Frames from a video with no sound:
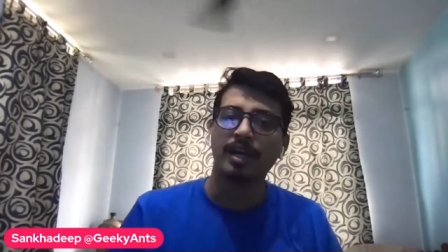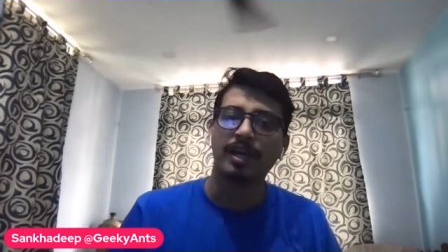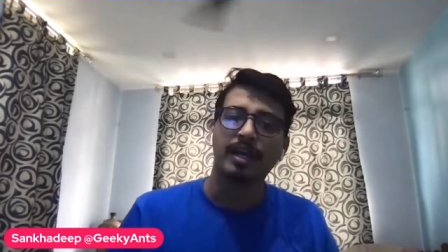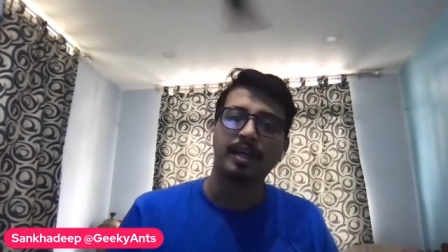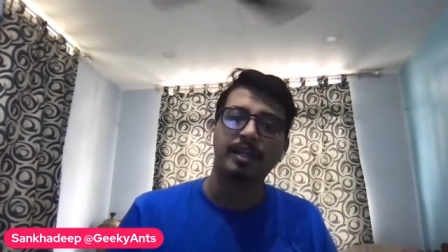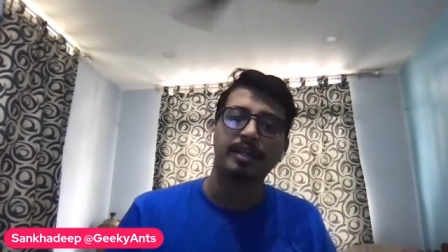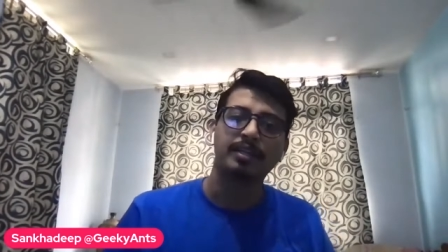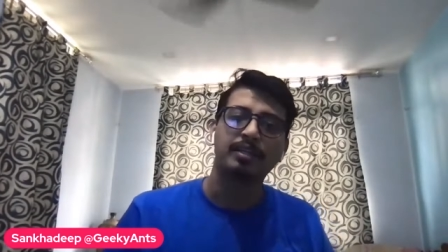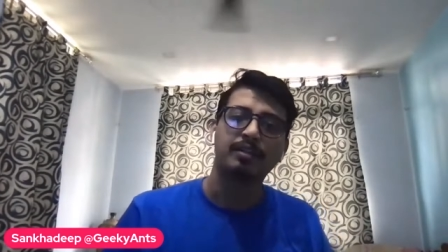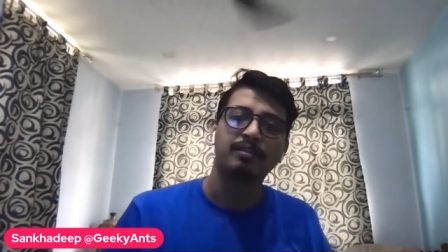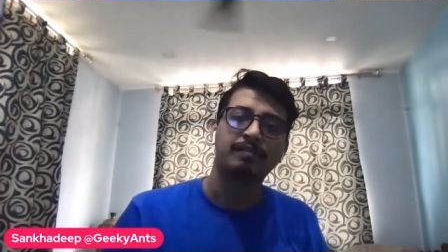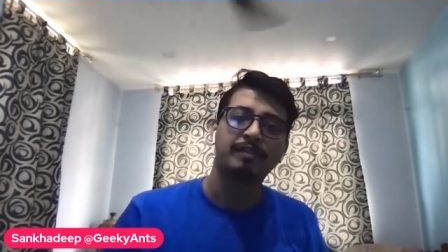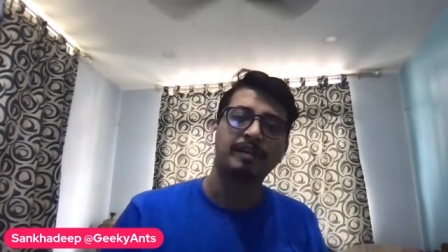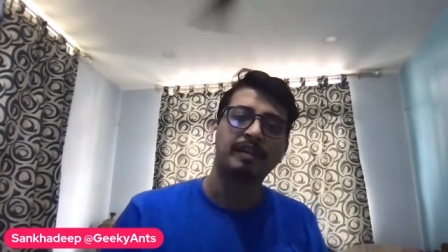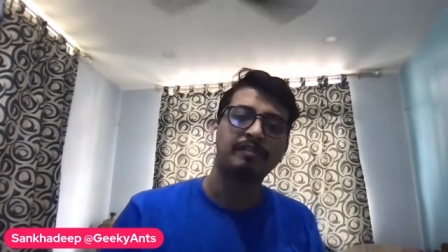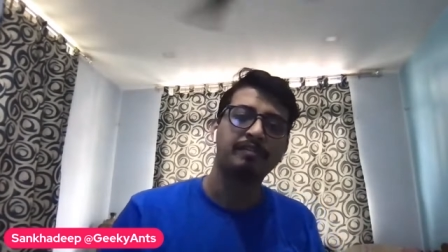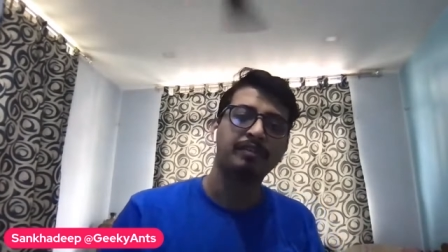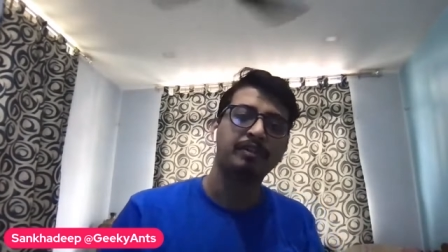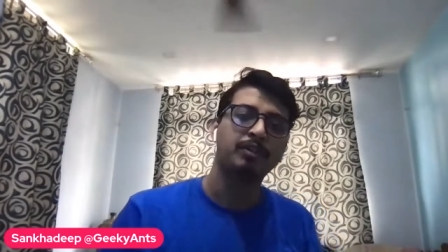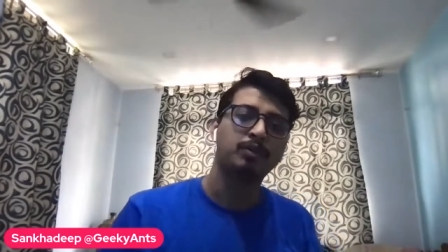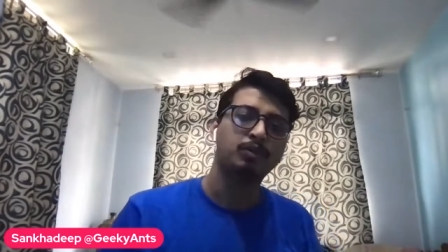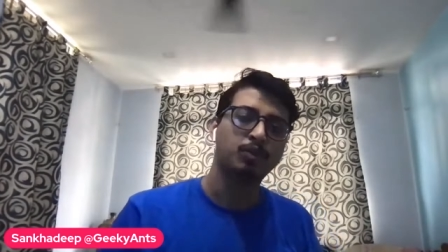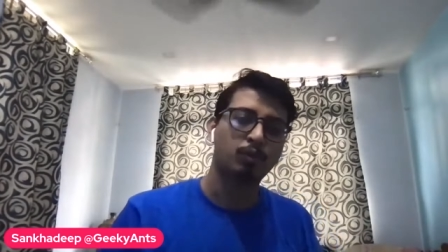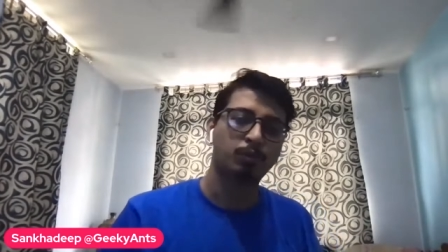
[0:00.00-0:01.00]
And the way
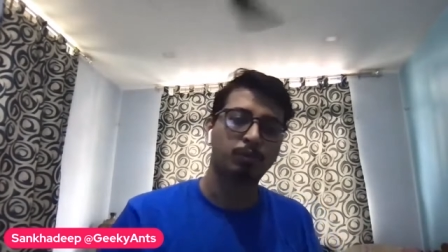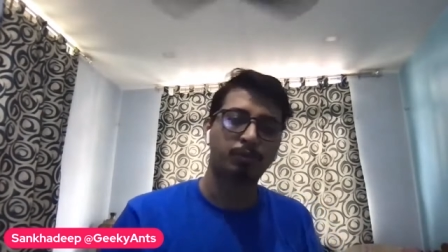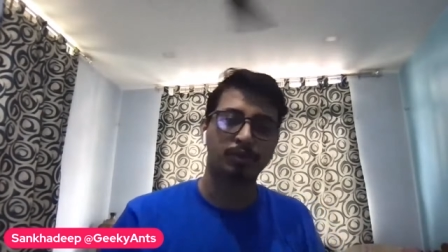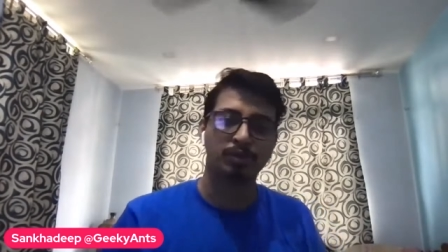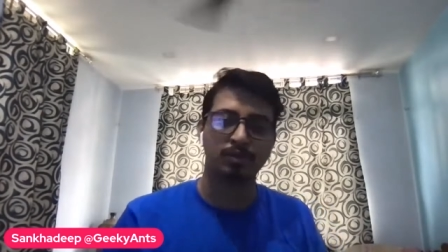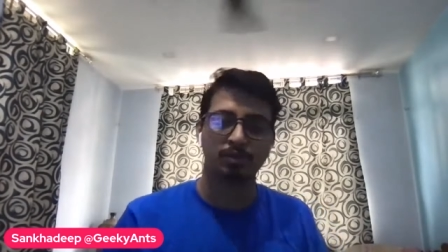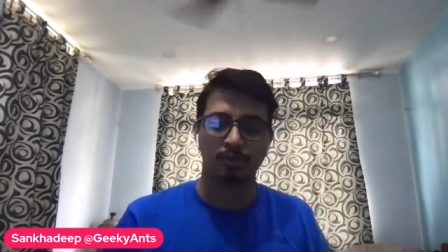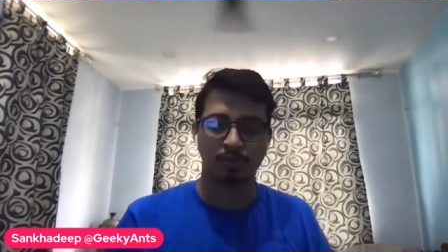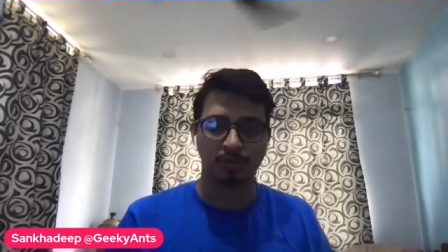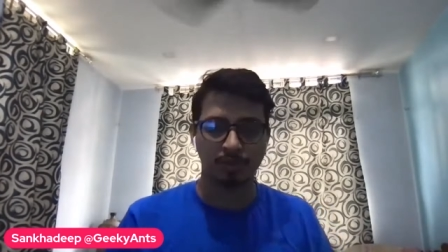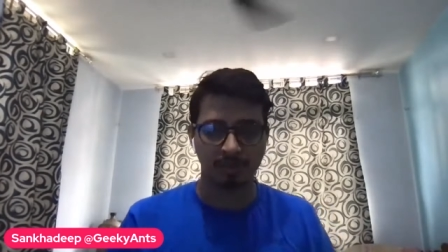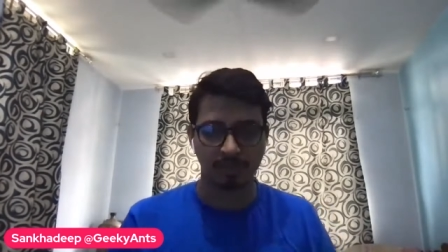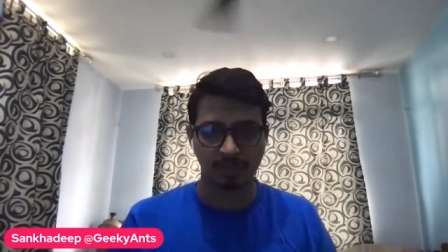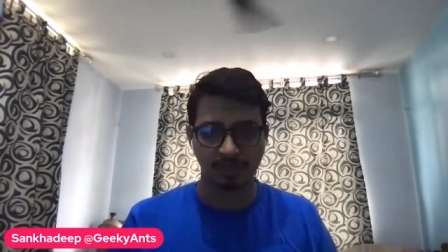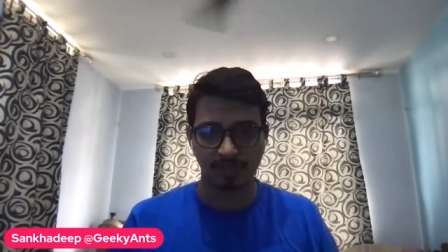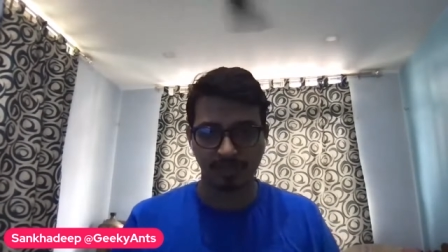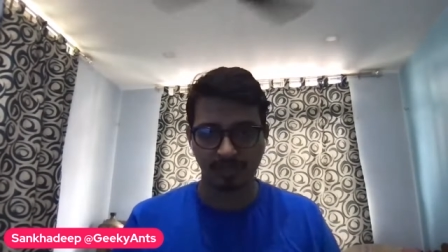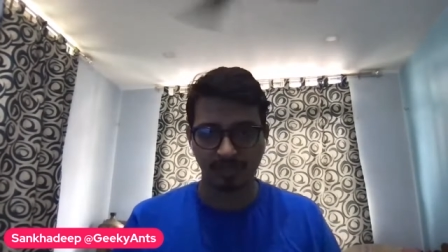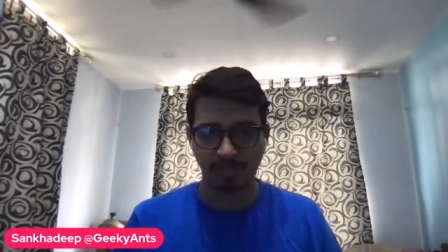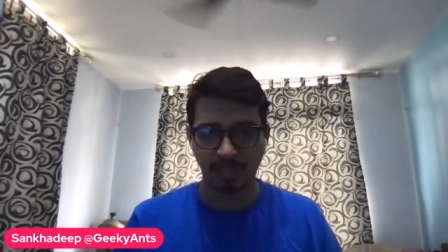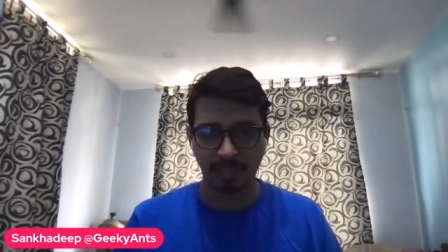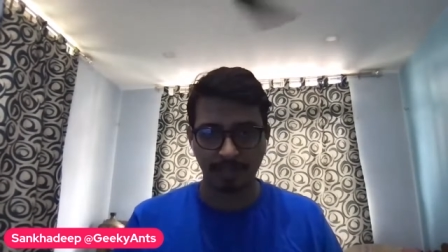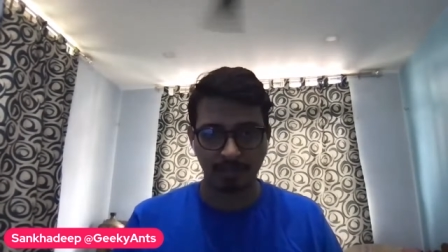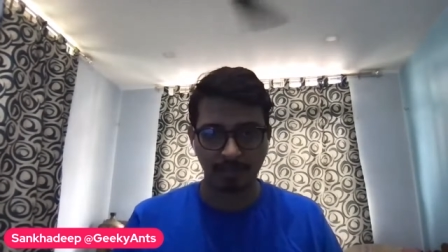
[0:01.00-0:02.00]
we do open source
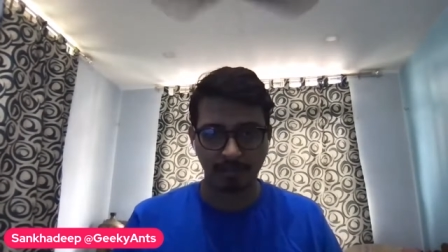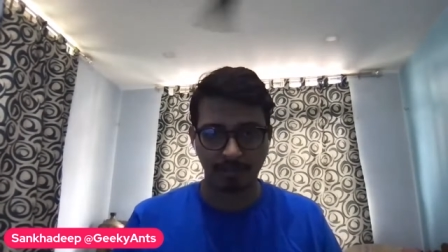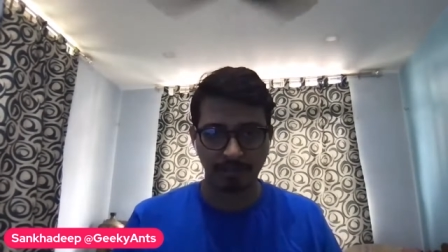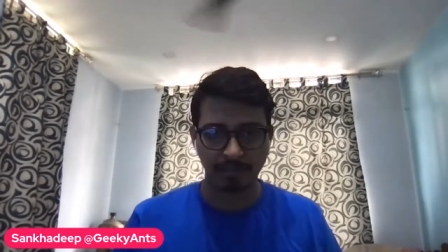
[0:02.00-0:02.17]
is that